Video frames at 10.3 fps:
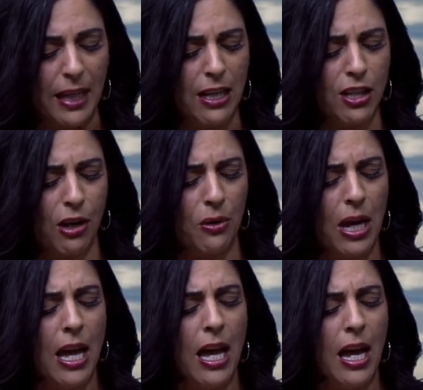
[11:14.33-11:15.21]
So
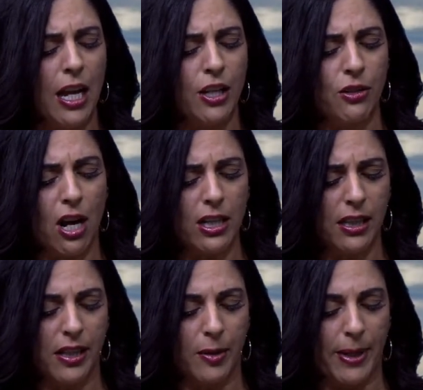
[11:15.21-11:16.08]
you talked a
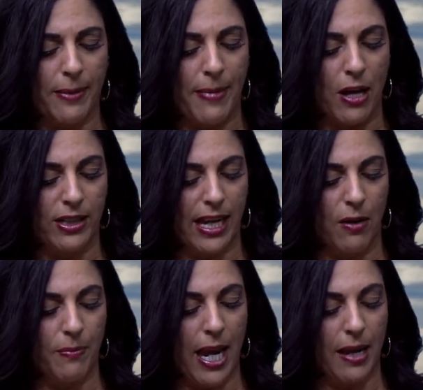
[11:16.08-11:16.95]
little bit about
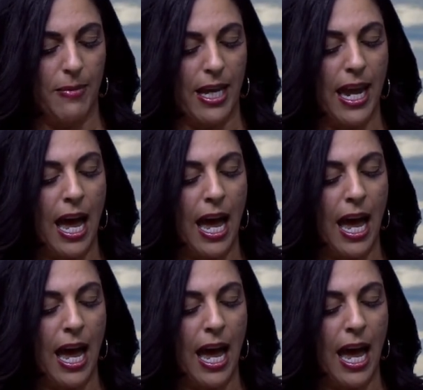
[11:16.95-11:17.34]
down payment.